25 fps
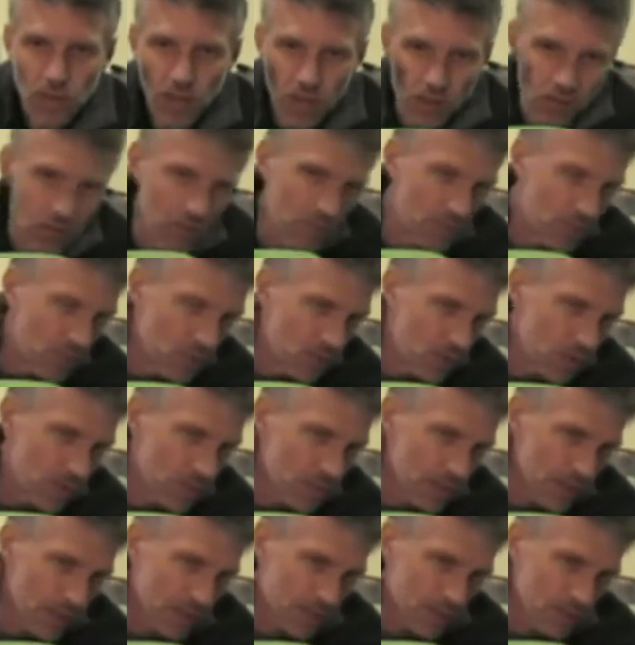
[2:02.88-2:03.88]
we go to
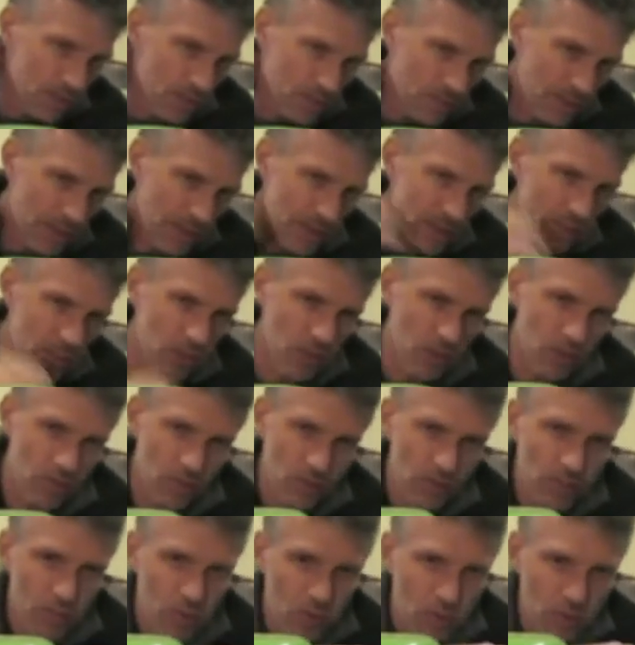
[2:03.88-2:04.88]
remove this, we've actually got to
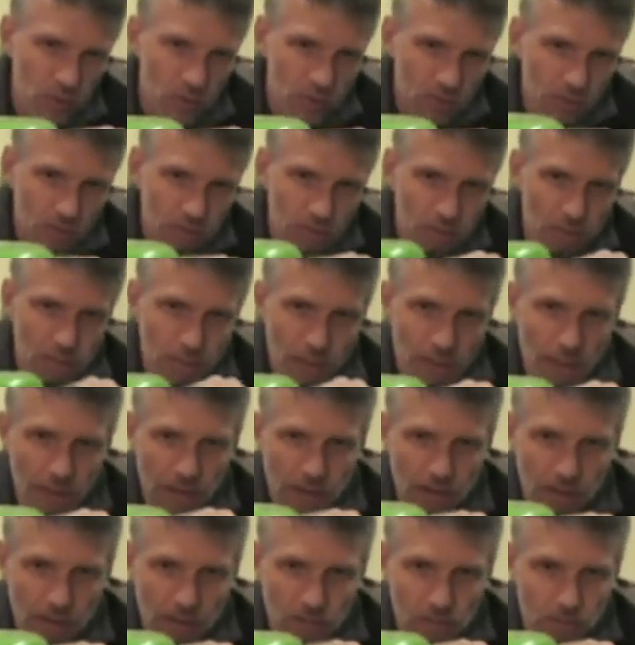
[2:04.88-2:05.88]
remove the
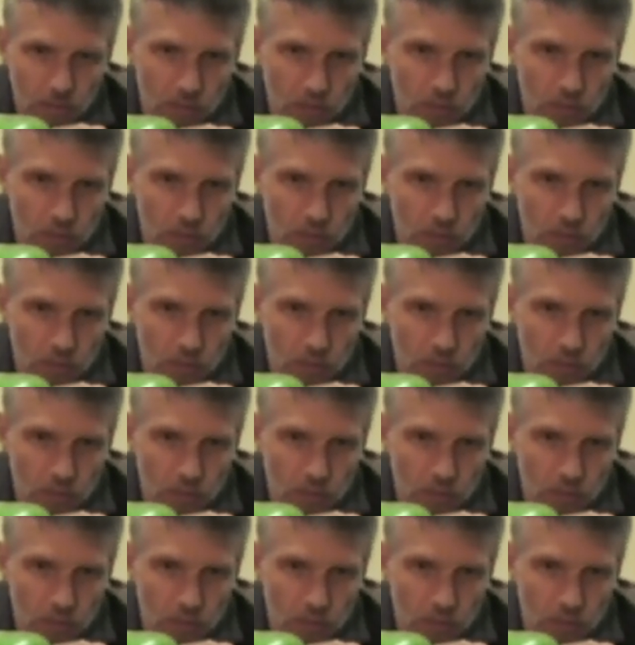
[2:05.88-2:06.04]
pattern,